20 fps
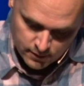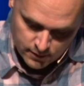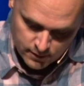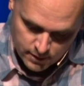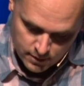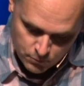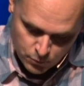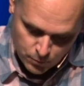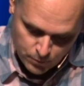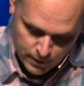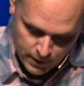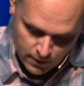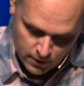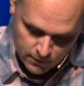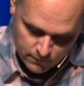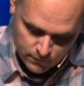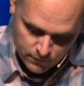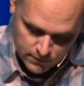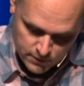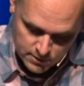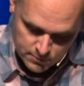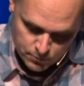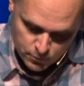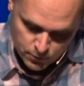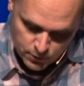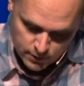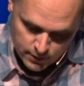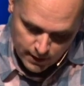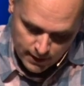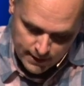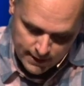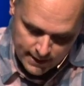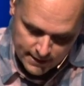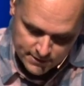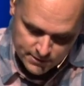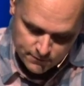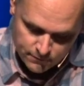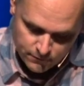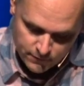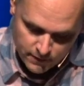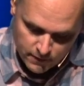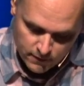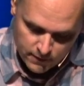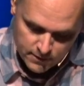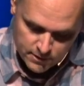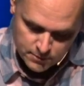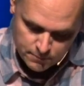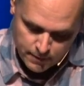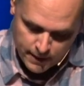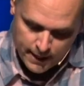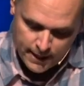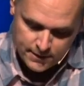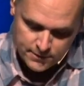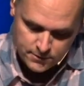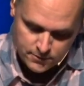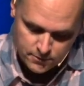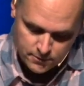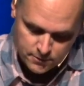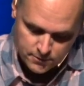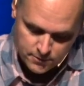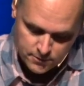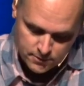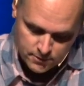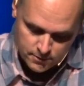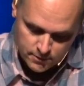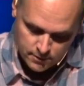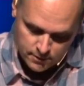In preparing for this book, I asked various pastors